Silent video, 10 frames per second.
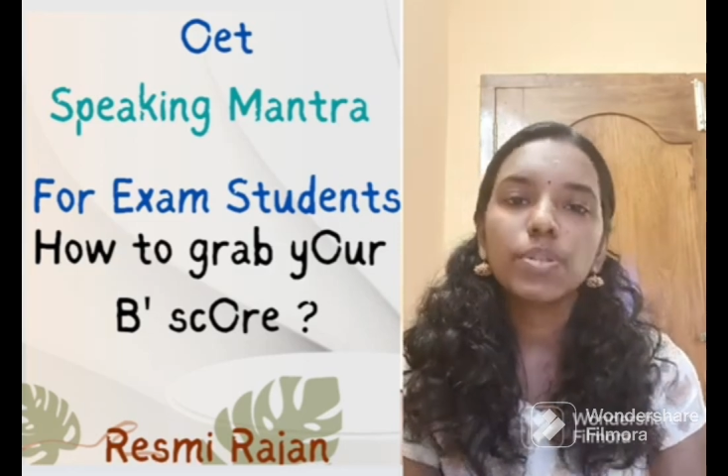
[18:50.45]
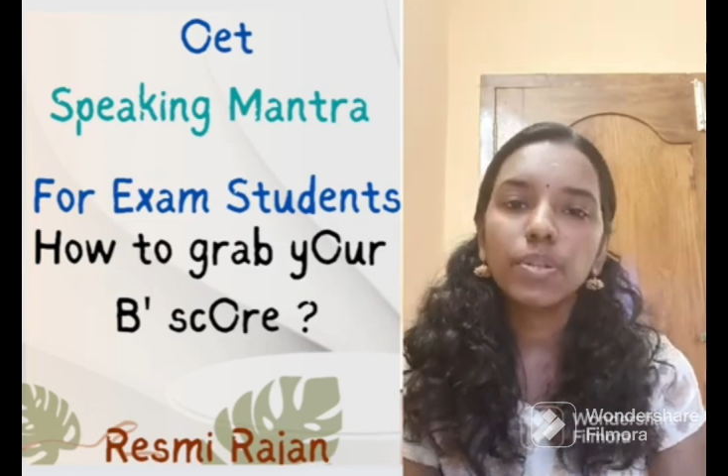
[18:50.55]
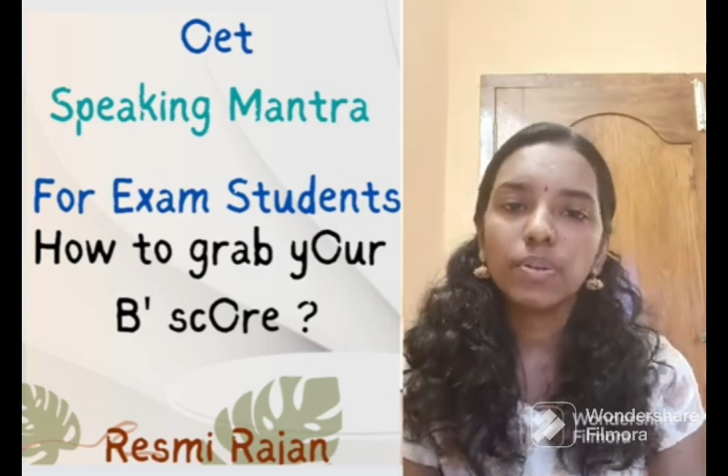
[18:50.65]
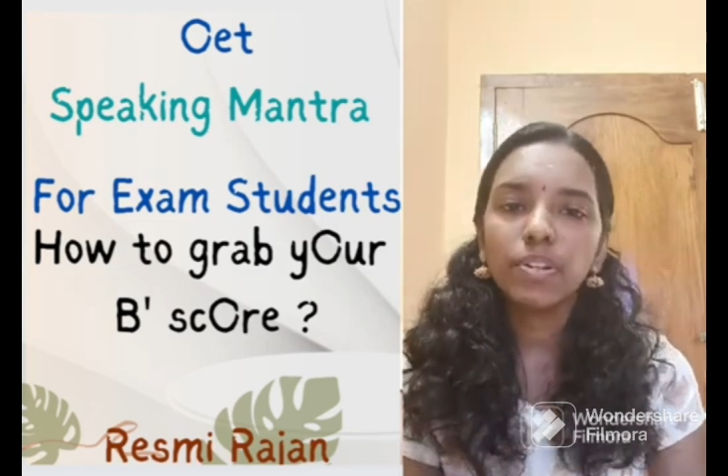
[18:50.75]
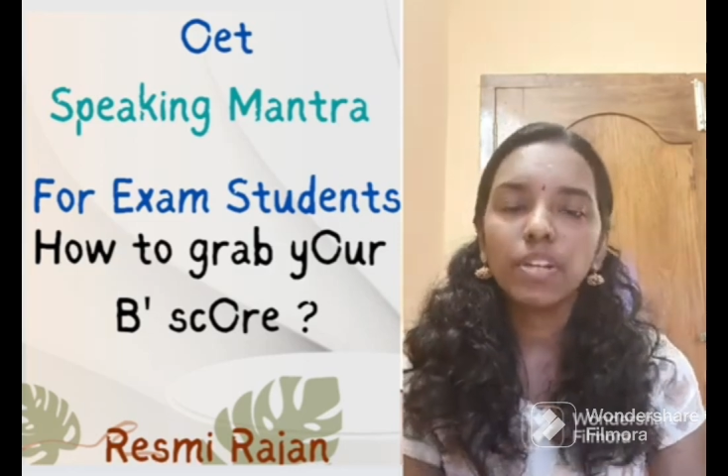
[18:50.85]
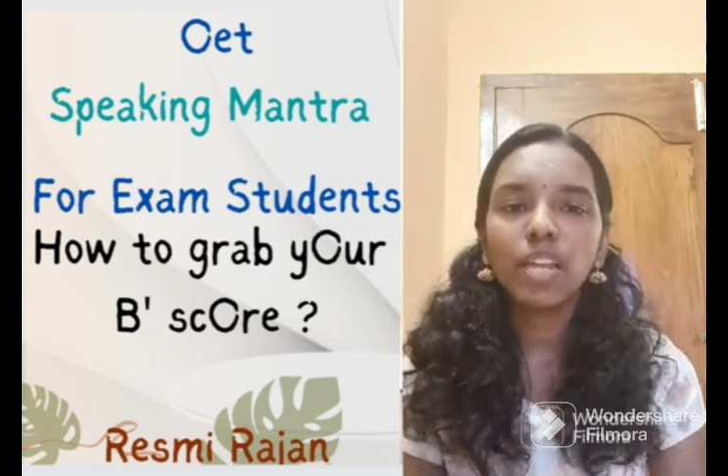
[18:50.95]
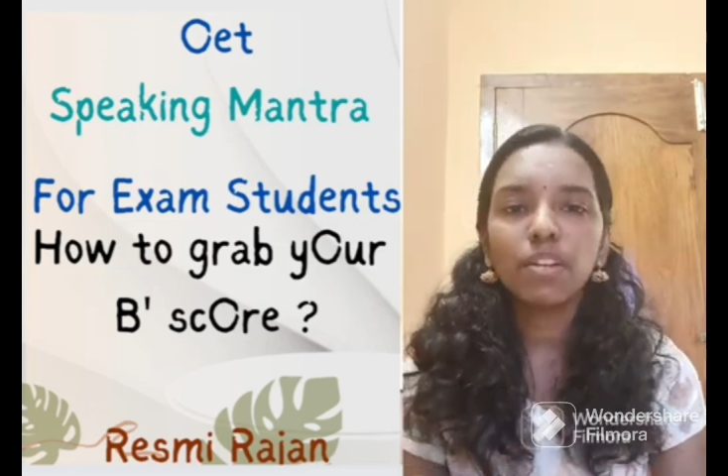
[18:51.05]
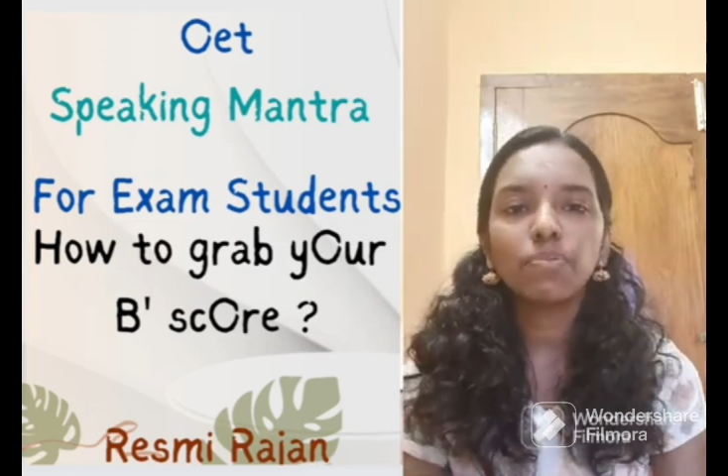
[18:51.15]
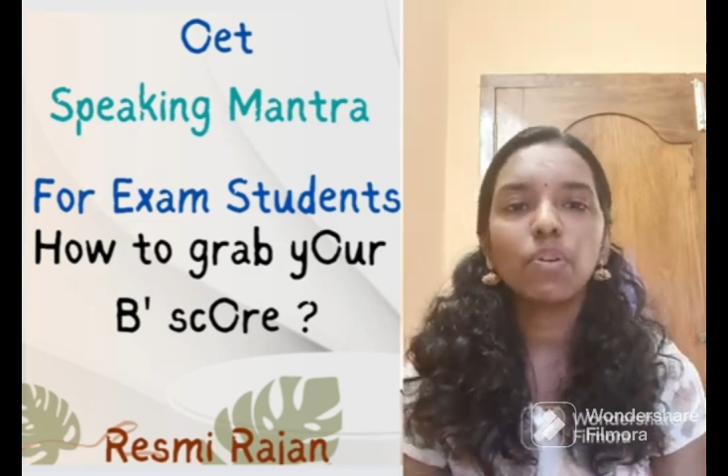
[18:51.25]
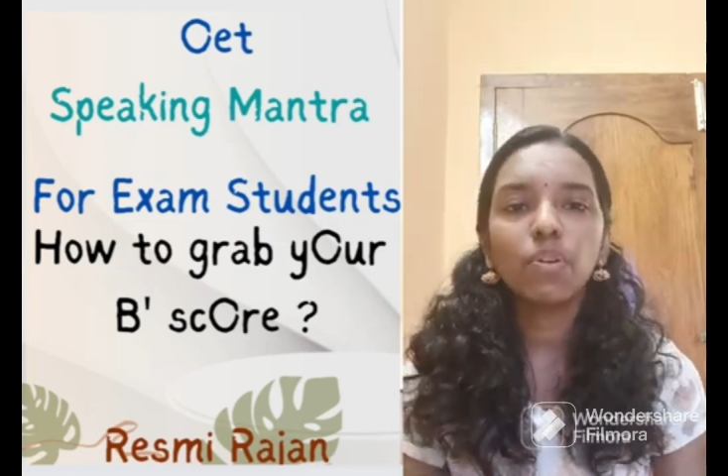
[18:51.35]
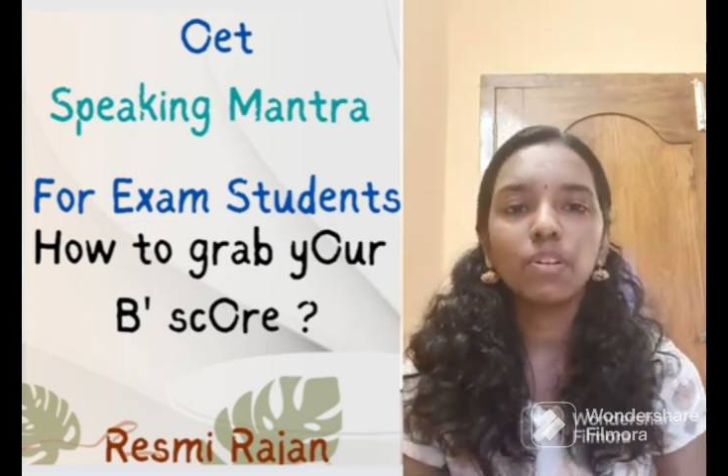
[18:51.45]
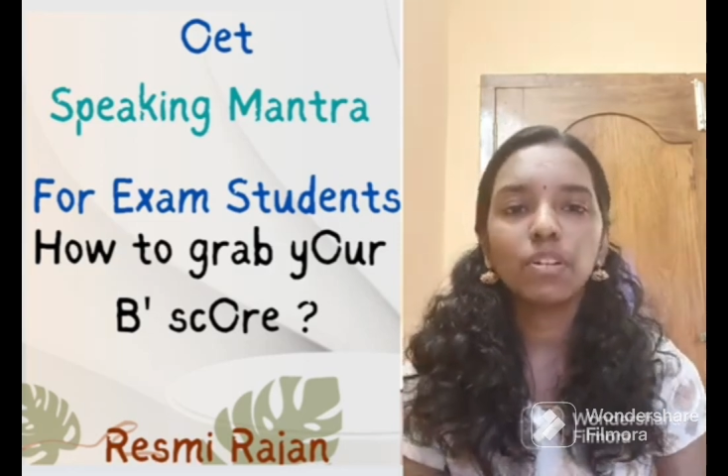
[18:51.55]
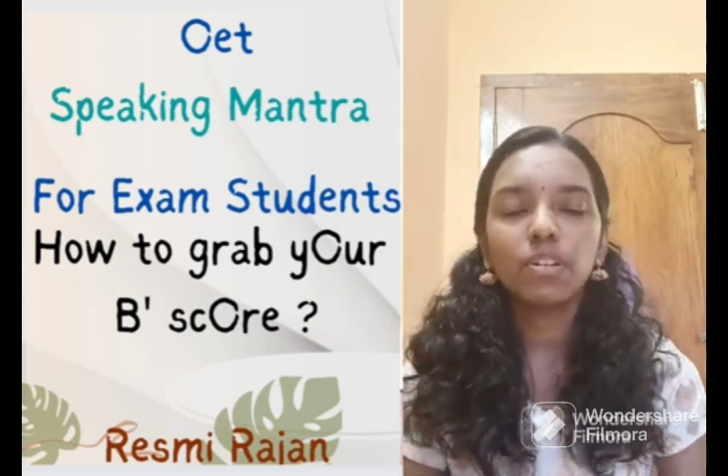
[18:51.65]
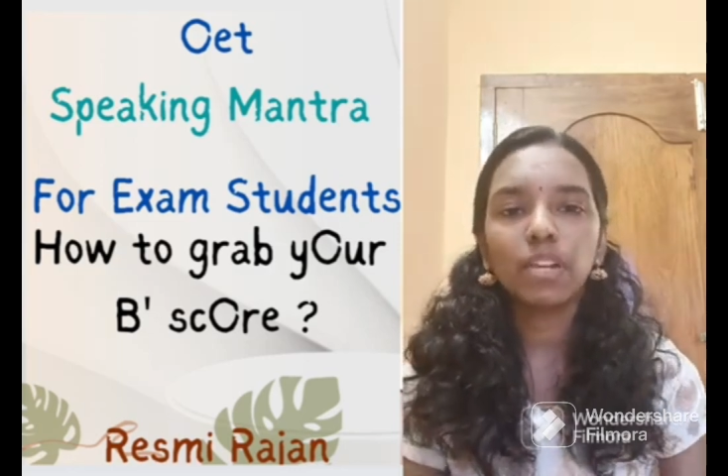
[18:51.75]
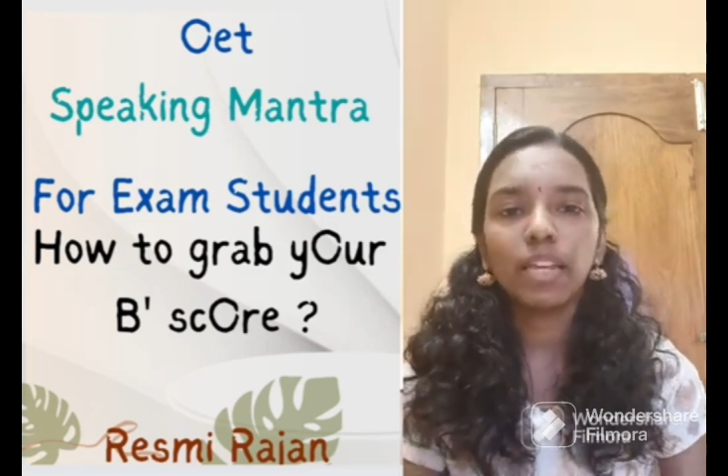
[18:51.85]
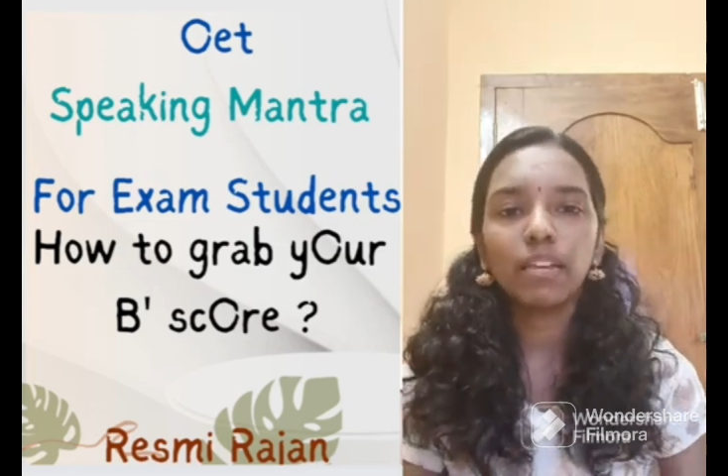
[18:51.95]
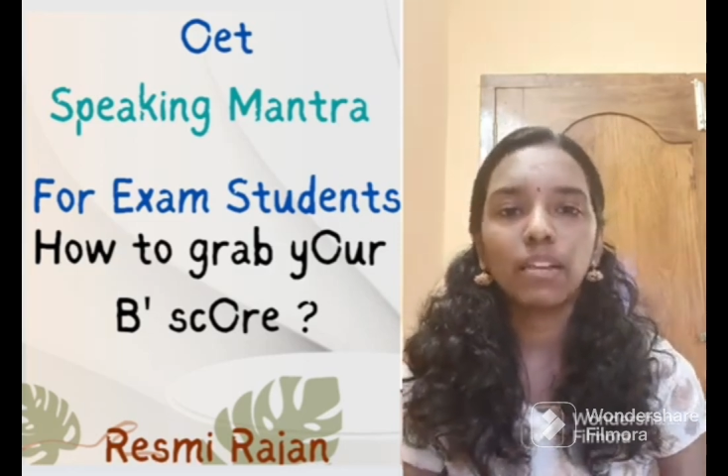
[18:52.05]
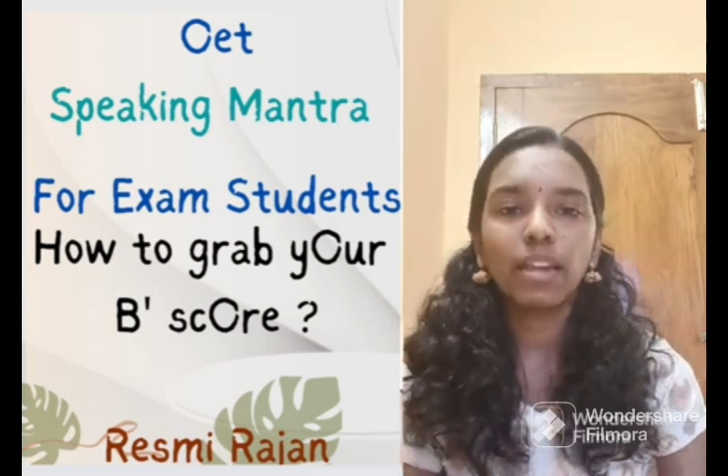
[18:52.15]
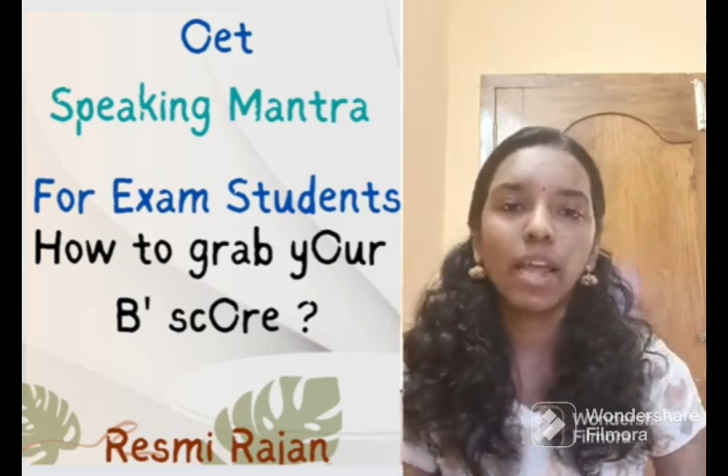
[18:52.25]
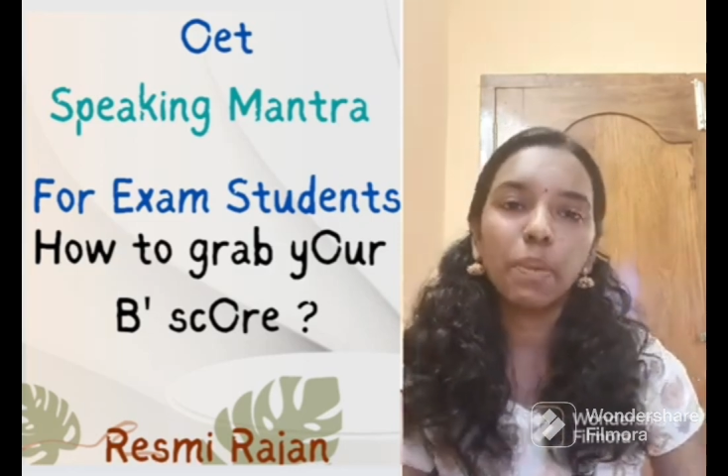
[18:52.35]
So no need for like
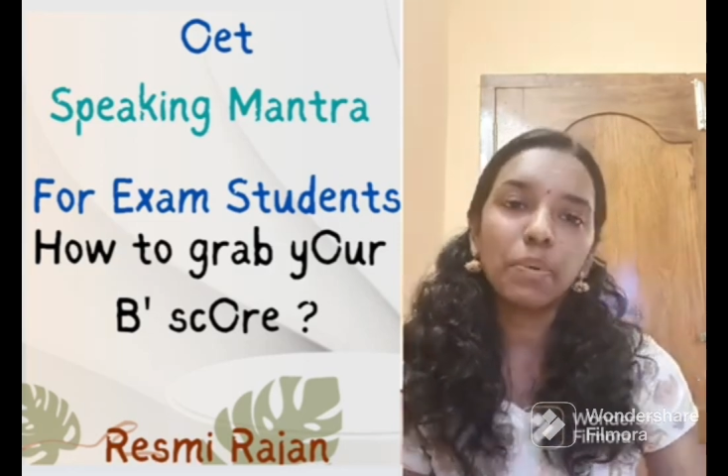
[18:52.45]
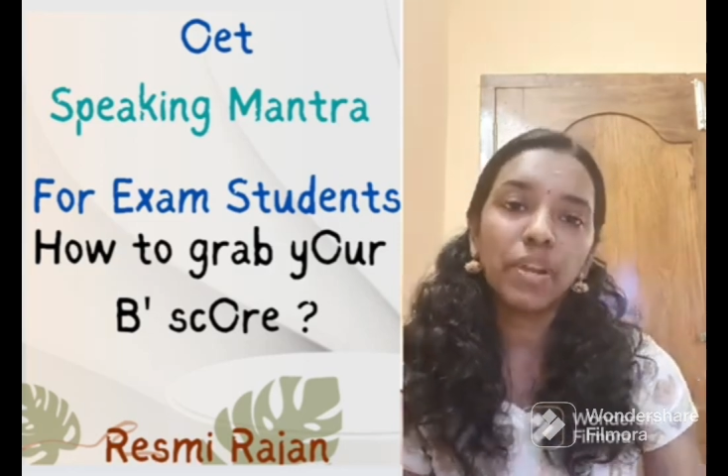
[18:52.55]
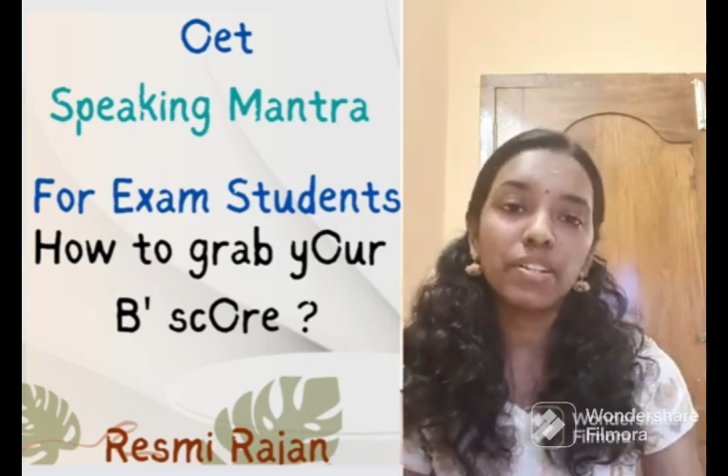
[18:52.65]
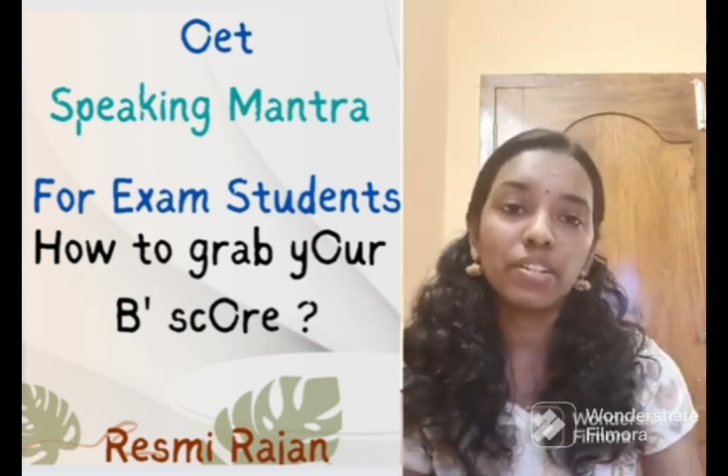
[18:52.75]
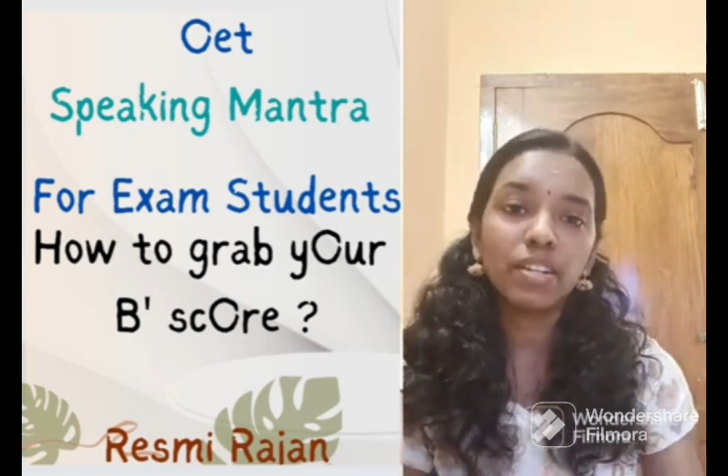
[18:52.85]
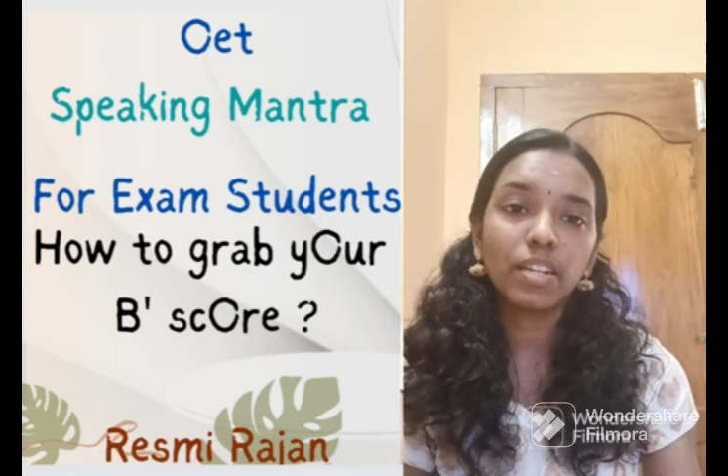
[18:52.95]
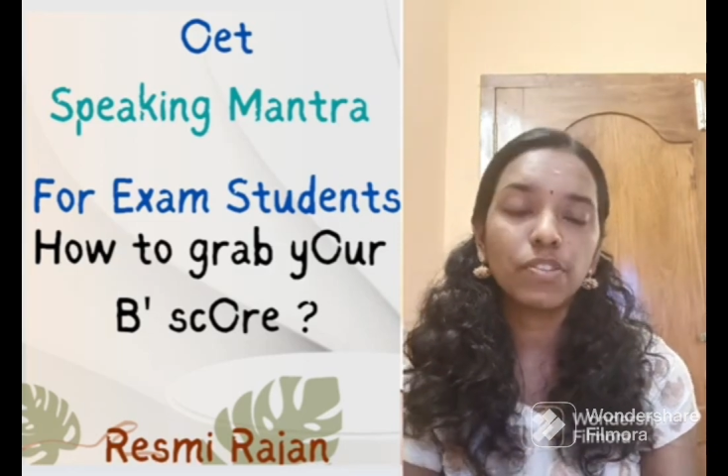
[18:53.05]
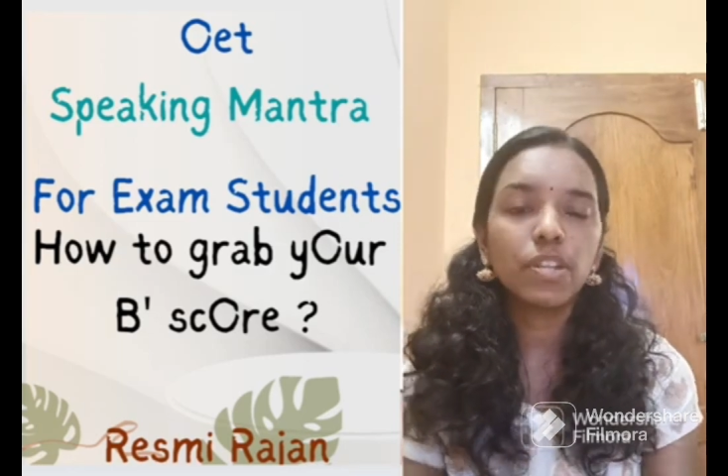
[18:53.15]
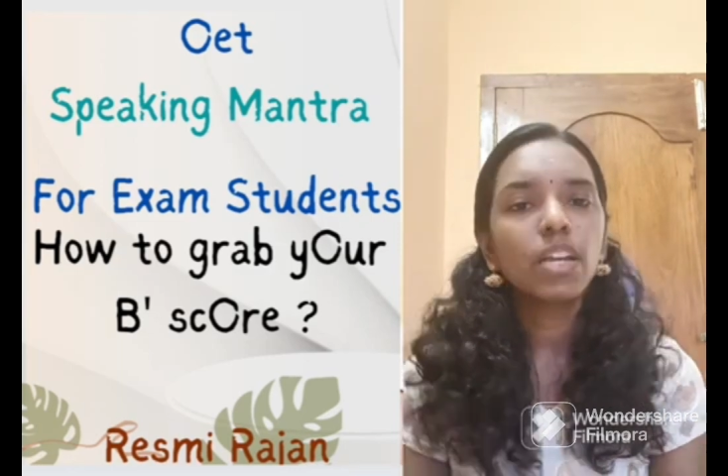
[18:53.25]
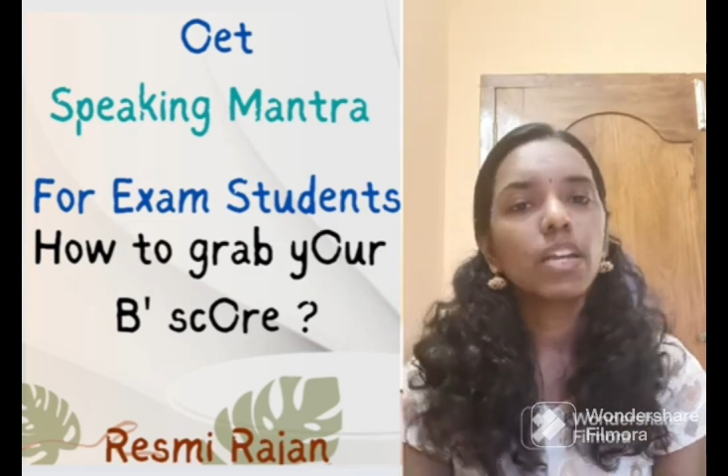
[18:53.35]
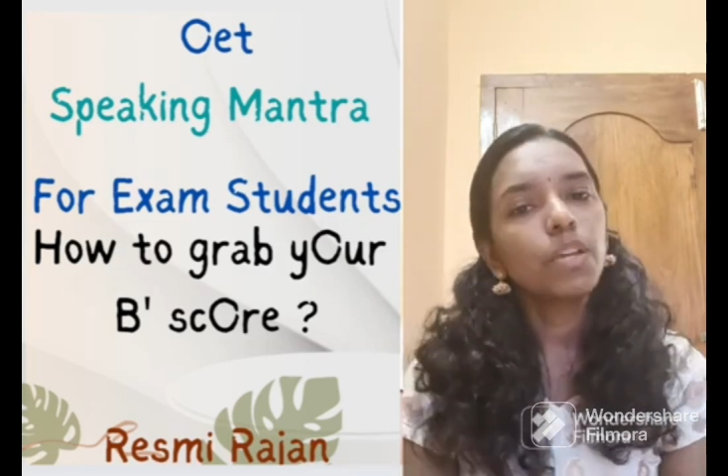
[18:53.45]
a elaborate introduction.